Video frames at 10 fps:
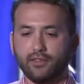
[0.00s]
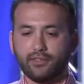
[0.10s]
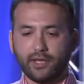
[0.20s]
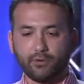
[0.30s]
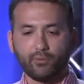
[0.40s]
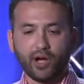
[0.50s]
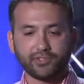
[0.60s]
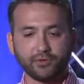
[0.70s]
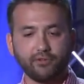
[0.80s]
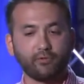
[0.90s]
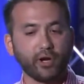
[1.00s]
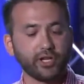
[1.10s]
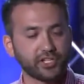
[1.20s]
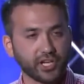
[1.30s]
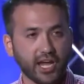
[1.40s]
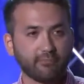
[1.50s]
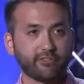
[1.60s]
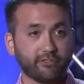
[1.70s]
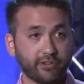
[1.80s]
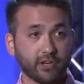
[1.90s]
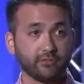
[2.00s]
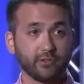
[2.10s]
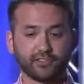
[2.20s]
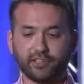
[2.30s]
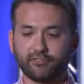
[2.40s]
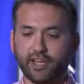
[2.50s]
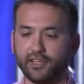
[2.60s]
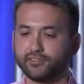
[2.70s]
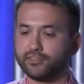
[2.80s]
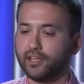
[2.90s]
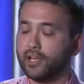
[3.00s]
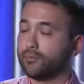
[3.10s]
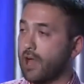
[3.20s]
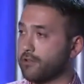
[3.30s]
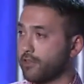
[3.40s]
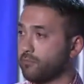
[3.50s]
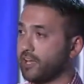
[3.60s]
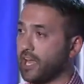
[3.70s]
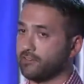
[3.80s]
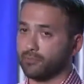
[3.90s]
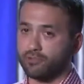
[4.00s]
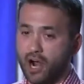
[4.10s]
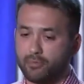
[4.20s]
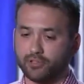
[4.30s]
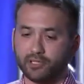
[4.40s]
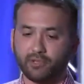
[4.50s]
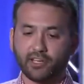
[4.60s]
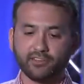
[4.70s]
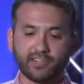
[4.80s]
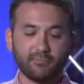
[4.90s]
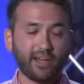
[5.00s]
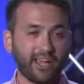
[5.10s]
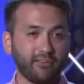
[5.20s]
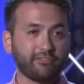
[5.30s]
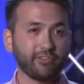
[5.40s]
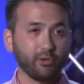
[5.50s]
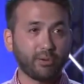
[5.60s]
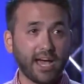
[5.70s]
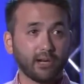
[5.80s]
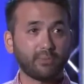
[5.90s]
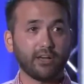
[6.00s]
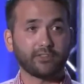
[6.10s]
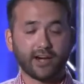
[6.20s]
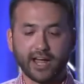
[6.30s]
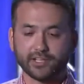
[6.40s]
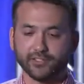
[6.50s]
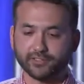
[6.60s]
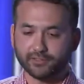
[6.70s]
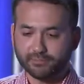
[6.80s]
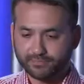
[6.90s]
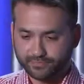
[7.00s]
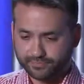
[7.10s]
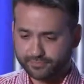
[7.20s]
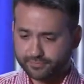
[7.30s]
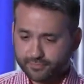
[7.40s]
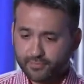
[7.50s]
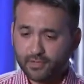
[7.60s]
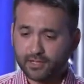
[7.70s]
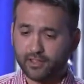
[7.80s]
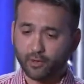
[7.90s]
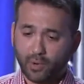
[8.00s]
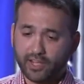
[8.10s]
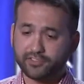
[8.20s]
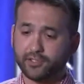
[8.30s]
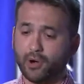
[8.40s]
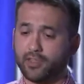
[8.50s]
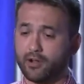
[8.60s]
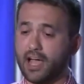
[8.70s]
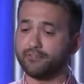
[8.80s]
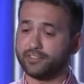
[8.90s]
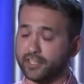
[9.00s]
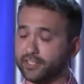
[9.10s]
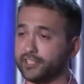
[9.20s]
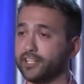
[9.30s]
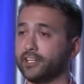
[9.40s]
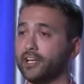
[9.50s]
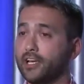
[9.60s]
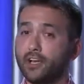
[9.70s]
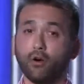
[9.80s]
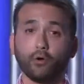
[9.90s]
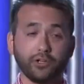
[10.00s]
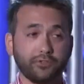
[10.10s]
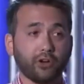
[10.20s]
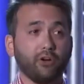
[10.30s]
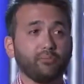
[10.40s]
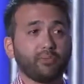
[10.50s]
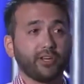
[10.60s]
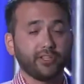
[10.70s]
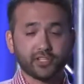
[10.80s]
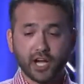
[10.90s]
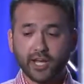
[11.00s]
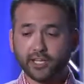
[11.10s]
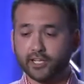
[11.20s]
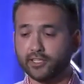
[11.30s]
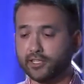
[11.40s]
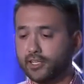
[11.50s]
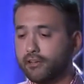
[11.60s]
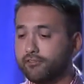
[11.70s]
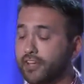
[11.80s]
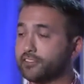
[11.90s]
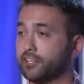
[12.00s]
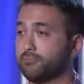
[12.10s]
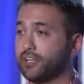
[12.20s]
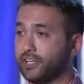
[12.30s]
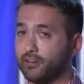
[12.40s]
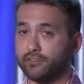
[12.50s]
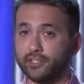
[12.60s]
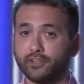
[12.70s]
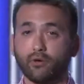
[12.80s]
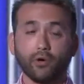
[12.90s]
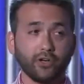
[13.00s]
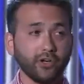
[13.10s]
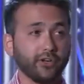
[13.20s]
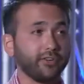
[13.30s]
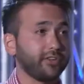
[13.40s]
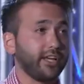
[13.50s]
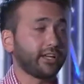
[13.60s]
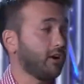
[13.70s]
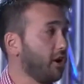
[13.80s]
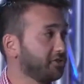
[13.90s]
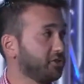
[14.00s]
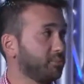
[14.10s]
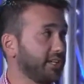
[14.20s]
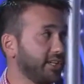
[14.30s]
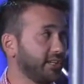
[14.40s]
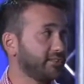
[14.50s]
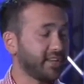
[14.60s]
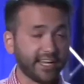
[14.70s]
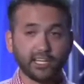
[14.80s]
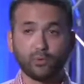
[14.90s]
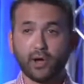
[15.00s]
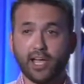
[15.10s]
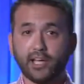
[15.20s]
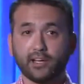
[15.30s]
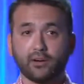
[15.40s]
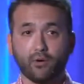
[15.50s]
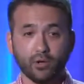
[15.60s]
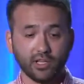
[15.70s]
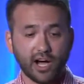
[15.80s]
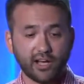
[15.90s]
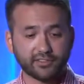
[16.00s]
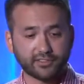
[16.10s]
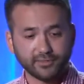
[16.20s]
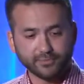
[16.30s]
they would want to avoid shame for fear of losing face, rather than behaving properly because they may feel bad about their actions. And in the West, you either have dignity or you don't, but in China, face can be given or earned. It can also be taken away or lost.